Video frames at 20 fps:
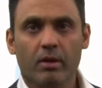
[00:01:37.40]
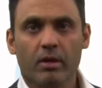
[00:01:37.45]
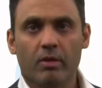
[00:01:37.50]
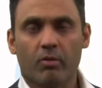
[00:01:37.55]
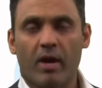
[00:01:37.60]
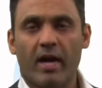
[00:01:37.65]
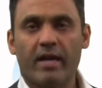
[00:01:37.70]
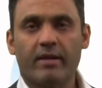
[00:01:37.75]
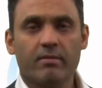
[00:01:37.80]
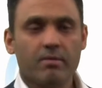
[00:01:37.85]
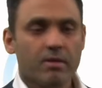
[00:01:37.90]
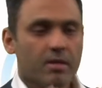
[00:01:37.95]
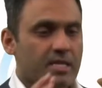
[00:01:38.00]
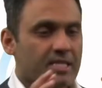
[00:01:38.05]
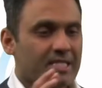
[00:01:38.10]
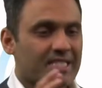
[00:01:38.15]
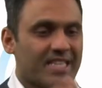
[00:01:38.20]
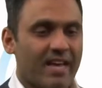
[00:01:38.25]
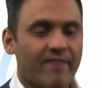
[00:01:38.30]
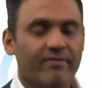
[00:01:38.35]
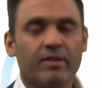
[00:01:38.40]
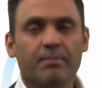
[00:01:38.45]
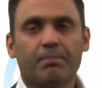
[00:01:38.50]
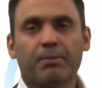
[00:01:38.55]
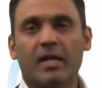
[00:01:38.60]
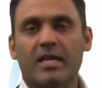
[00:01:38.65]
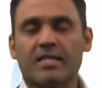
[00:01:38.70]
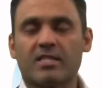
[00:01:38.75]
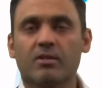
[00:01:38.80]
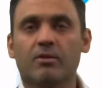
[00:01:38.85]
right? seven
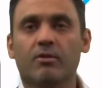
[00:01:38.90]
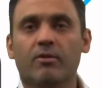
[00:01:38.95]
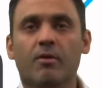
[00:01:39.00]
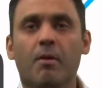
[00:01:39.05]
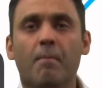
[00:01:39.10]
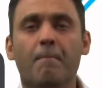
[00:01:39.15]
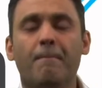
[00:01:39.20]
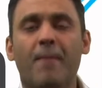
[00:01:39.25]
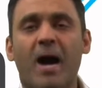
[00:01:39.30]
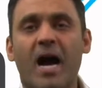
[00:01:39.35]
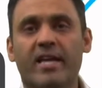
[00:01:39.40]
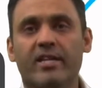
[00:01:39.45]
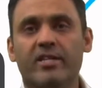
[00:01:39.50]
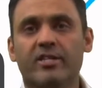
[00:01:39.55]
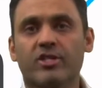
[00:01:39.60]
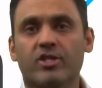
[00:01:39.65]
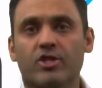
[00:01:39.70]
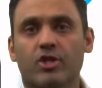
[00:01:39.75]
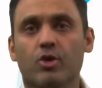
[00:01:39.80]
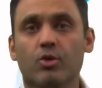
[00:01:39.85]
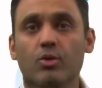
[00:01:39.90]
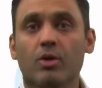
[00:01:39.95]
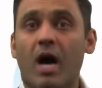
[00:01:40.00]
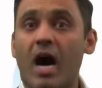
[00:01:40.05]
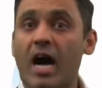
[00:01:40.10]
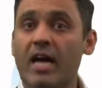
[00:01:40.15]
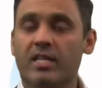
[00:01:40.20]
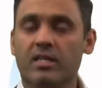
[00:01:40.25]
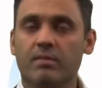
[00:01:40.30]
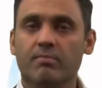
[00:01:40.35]
plus or minus two
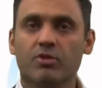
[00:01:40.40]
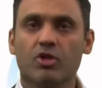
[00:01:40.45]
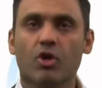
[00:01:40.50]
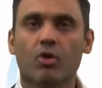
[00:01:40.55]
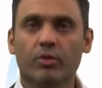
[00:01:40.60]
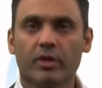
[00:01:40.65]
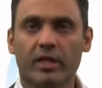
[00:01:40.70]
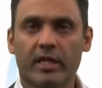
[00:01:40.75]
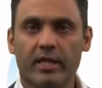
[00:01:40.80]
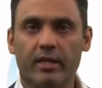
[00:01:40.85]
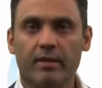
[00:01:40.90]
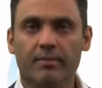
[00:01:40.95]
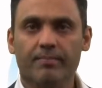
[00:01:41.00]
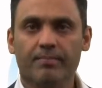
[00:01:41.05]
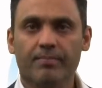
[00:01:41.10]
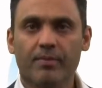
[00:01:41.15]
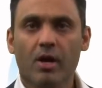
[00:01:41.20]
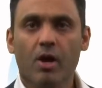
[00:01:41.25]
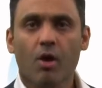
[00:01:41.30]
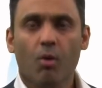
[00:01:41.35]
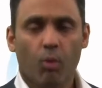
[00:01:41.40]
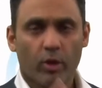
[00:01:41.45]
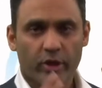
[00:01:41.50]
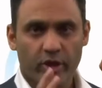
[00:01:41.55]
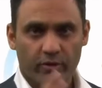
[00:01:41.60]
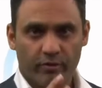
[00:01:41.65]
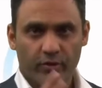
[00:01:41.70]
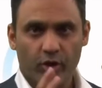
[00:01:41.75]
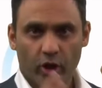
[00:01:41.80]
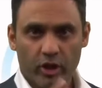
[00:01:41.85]
items only. What
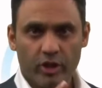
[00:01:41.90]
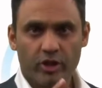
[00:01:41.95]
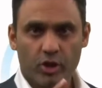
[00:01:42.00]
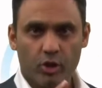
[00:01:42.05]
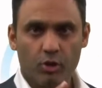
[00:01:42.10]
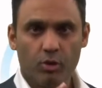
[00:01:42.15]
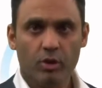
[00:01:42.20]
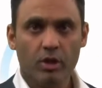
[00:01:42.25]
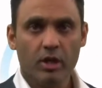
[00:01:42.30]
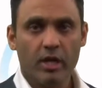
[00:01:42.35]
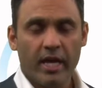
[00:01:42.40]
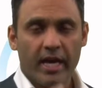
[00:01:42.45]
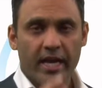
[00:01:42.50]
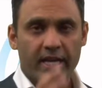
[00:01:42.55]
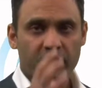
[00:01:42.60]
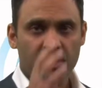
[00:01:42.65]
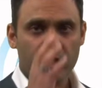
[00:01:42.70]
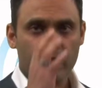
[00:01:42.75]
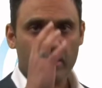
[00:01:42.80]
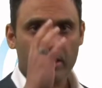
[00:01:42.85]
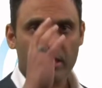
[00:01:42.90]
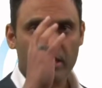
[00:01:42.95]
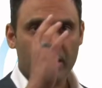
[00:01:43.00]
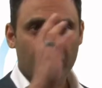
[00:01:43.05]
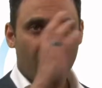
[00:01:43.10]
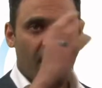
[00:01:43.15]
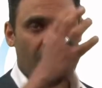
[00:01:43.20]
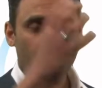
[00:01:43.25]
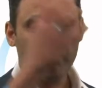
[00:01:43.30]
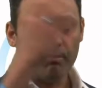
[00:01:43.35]
you've got to do is to
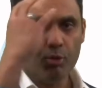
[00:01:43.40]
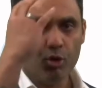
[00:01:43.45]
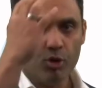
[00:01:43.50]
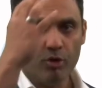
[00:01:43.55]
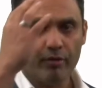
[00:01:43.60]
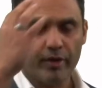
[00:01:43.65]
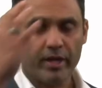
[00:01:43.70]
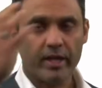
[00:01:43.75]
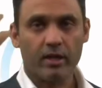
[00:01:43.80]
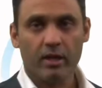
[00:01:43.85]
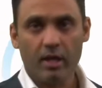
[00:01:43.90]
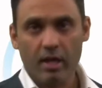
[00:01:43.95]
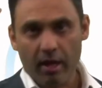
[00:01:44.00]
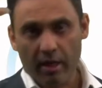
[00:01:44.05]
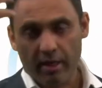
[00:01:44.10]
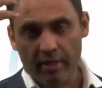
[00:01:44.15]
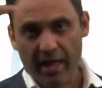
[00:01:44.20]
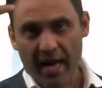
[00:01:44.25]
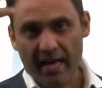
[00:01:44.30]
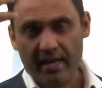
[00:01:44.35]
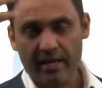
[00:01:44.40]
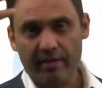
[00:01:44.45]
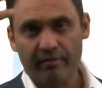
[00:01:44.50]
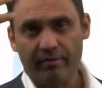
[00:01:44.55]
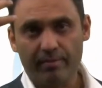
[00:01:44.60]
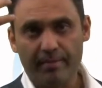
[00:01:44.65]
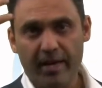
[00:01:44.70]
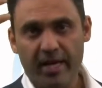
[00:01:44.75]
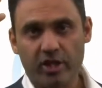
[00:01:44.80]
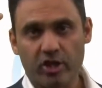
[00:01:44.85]
start moving that
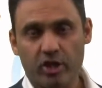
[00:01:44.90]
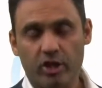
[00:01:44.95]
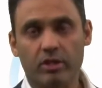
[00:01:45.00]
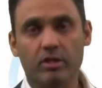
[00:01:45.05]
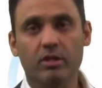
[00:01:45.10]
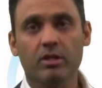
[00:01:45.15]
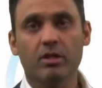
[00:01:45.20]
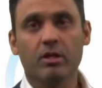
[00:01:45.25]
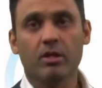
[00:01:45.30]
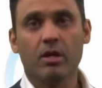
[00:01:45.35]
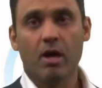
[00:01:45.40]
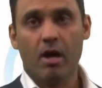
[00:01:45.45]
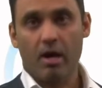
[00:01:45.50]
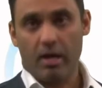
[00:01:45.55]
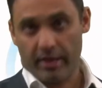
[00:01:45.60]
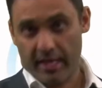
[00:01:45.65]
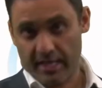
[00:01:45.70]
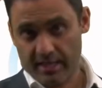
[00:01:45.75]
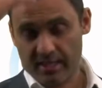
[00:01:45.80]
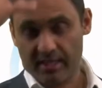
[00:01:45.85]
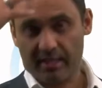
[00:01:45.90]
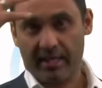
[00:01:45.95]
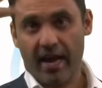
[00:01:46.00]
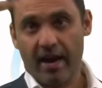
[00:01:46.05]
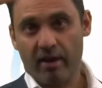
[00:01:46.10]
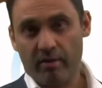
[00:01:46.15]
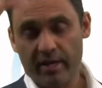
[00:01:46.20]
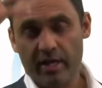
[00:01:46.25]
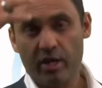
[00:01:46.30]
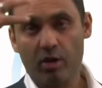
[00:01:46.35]
information that's
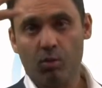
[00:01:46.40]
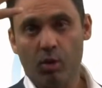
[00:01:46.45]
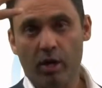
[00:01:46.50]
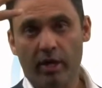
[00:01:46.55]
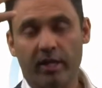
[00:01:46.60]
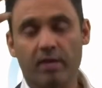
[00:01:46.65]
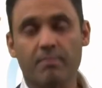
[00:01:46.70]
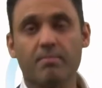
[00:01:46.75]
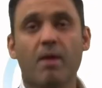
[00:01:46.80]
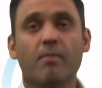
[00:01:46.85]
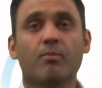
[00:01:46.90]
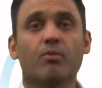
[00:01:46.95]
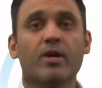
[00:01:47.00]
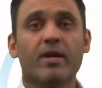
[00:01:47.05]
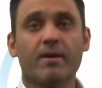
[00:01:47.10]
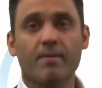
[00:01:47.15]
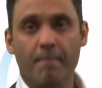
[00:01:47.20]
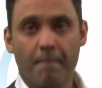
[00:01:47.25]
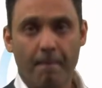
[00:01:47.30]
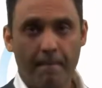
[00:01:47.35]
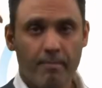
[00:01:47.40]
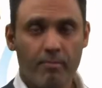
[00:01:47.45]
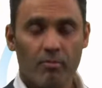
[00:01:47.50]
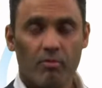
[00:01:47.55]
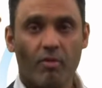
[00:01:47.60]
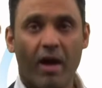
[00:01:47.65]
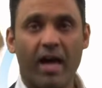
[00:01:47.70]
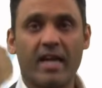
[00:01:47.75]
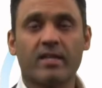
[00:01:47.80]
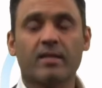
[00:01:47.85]
there in your working memory
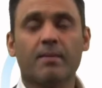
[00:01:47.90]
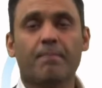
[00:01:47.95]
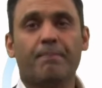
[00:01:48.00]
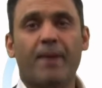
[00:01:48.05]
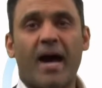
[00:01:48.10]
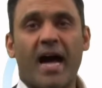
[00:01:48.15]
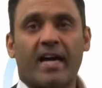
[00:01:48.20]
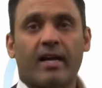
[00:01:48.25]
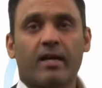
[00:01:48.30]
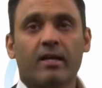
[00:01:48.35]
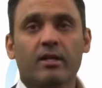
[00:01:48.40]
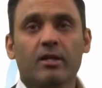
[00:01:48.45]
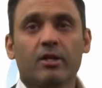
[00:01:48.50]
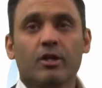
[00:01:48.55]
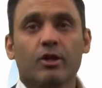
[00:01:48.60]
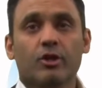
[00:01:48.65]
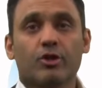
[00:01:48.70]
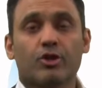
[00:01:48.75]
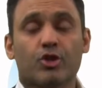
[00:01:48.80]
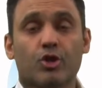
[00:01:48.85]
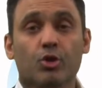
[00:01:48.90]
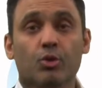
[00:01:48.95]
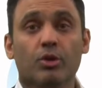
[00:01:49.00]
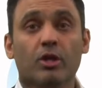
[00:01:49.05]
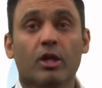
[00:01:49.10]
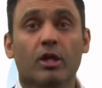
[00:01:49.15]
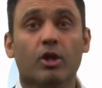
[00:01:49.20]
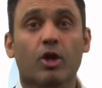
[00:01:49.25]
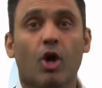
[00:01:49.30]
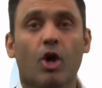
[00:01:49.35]
right at the back to
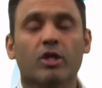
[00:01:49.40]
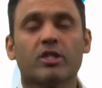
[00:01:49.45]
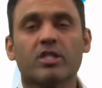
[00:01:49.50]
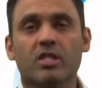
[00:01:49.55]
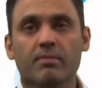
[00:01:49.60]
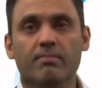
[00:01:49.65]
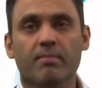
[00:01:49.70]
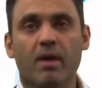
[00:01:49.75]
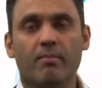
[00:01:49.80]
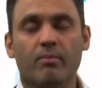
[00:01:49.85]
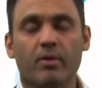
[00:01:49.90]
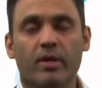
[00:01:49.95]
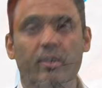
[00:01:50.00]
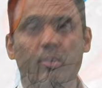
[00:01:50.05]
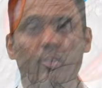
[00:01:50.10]
the long-term memory,